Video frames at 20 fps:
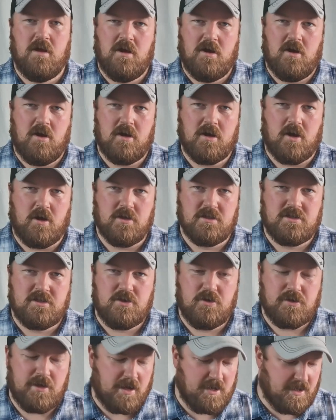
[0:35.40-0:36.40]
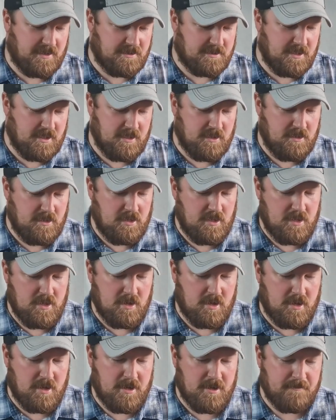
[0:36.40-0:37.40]
Hi guys, UK Guns here.
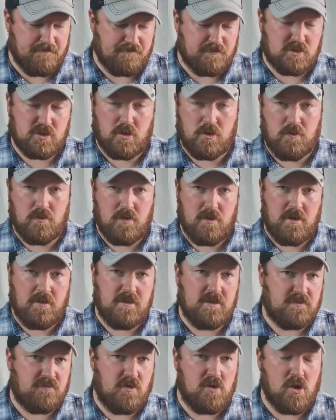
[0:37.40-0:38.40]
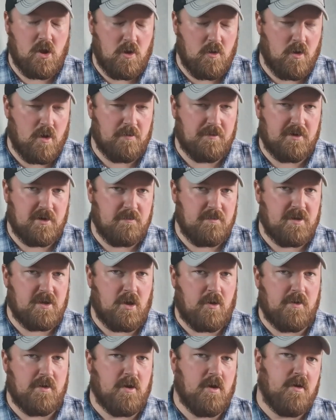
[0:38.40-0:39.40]
So in this video I'm going to be
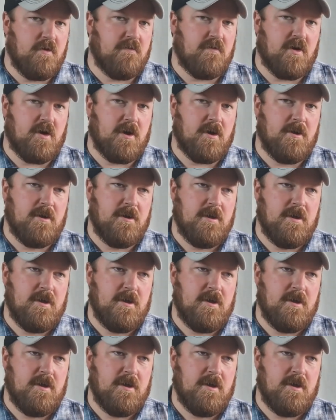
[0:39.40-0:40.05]
going over